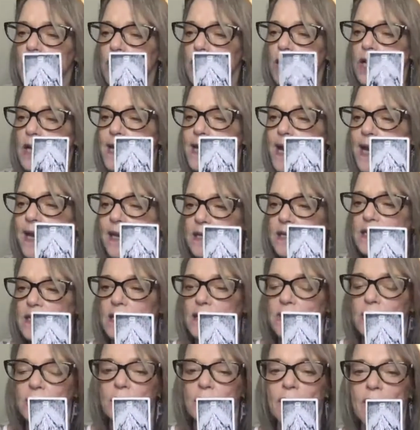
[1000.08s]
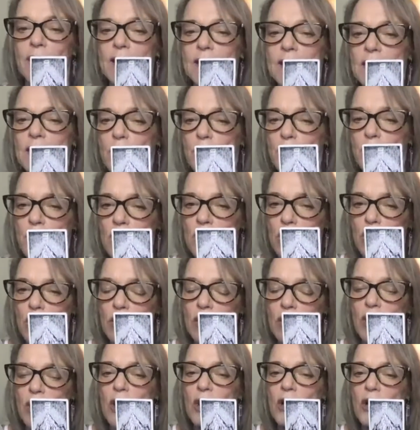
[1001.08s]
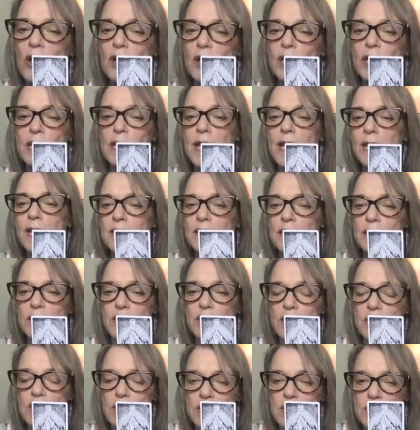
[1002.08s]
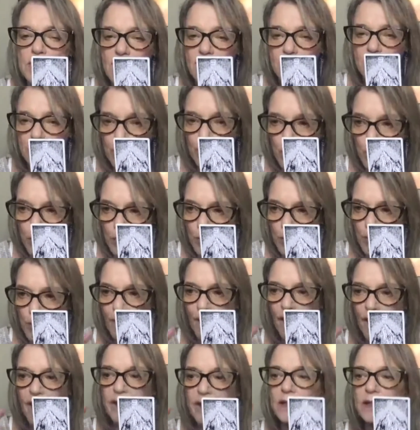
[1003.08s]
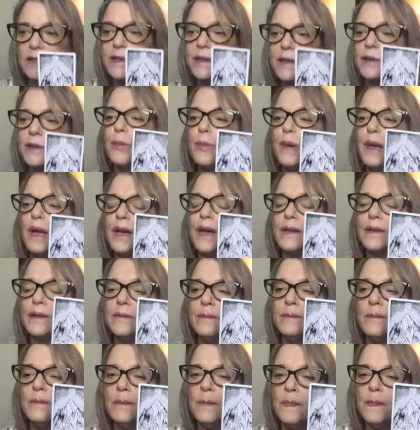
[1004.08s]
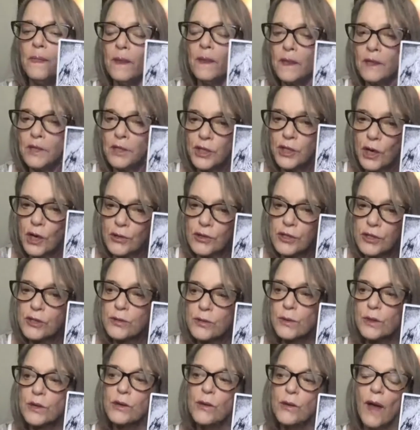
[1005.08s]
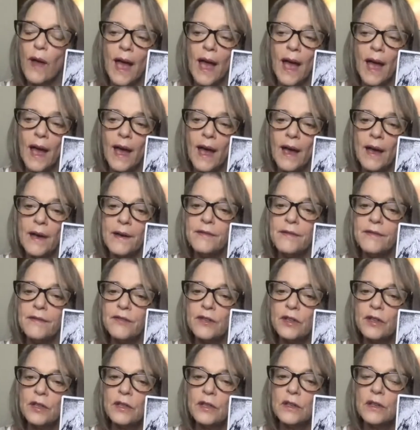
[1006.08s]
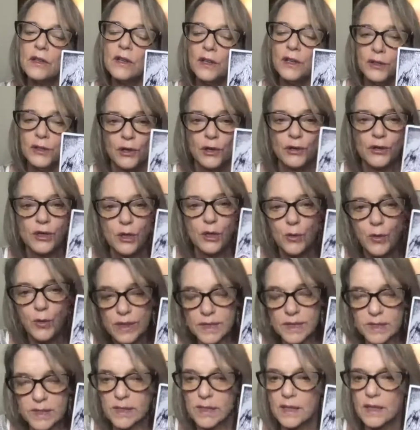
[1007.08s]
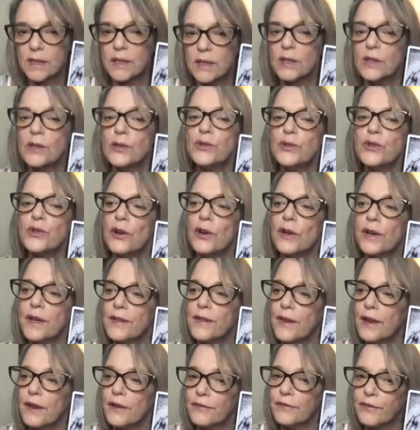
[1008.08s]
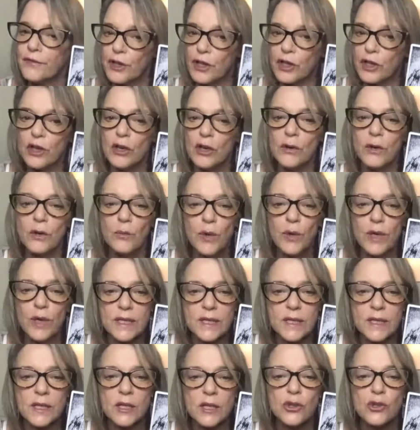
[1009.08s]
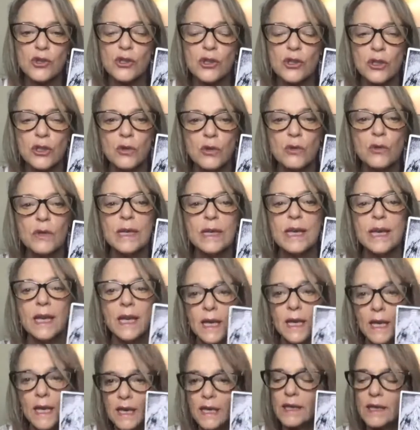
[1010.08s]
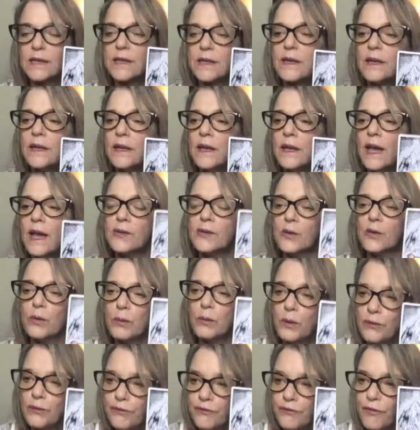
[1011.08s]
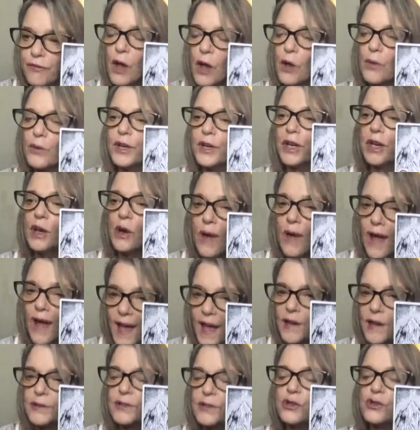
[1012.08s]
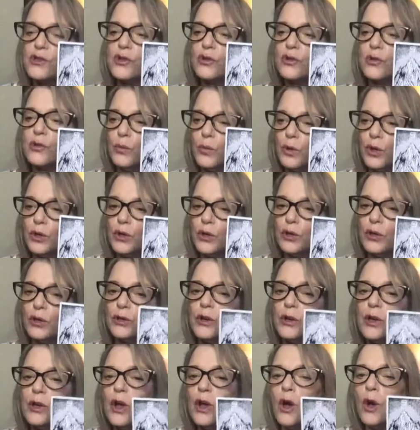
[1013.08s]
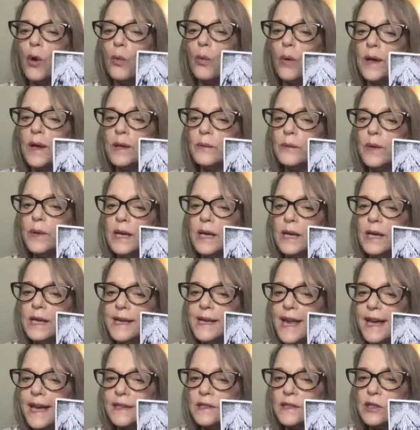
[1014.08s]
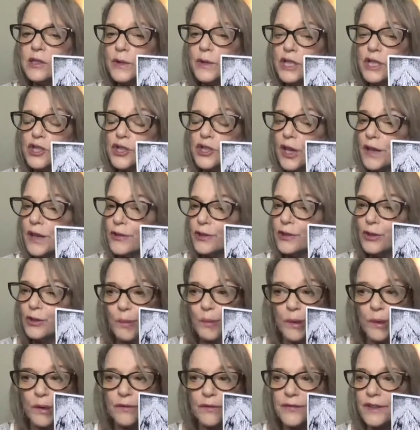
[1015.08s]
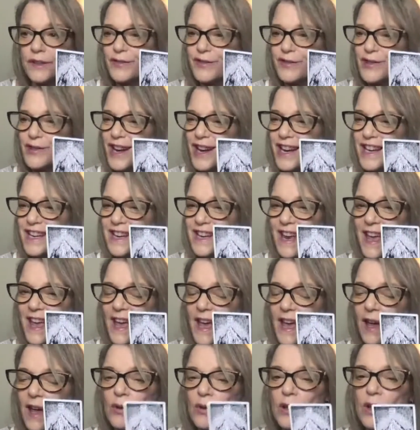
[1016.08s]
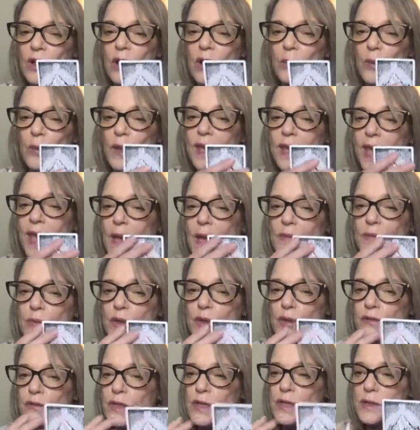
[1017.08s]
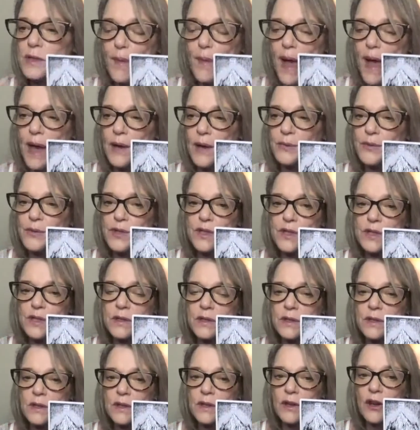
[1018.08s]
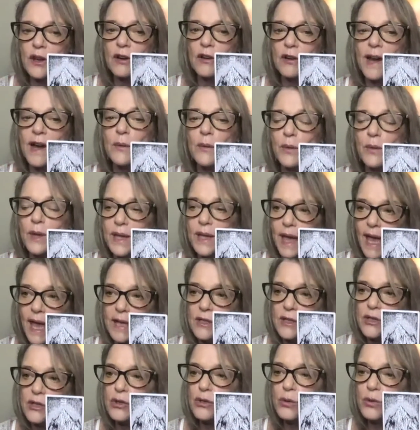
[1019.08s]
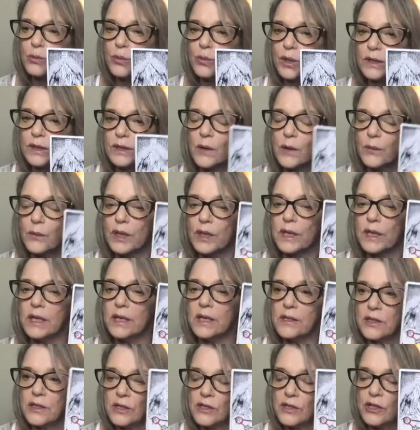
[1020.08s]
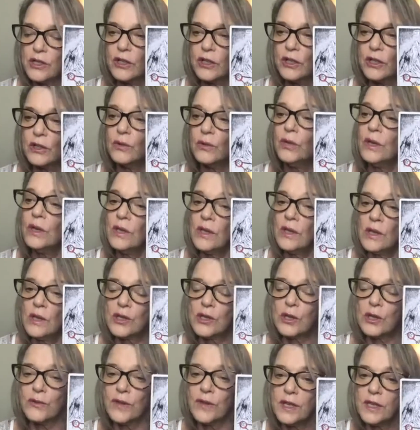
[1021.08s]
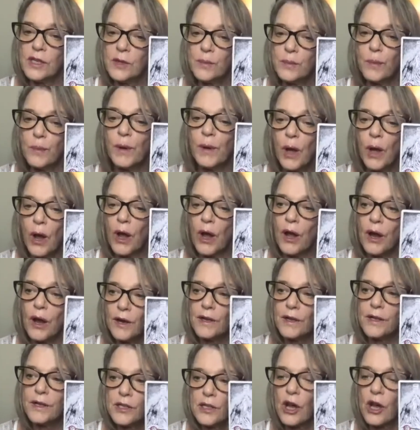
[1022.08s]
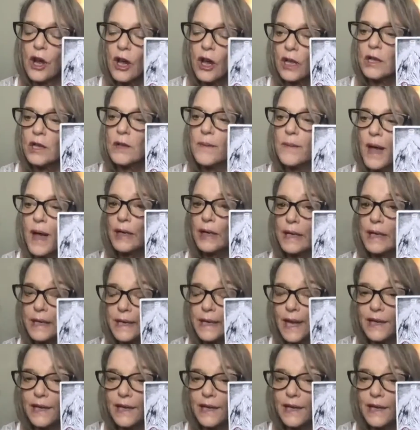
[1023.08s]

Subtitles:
we are connected, all right? That we are all connected. This is like pull back a little bit. Notice what you have. Notice what skills are already there for you. And what skills do you need as we move forward and go out into the world? When we connect to each other, perfect for right now, we can move these mountains, all right? We can do the work that we need to do. So this card is all about